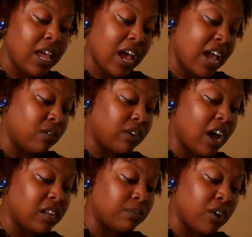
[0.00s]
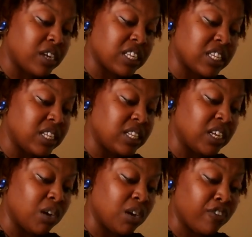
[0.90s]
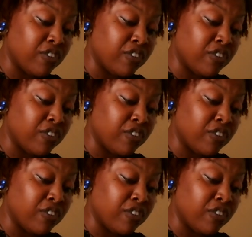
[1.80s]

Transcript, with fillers: I don't call them narcissistic or whatever,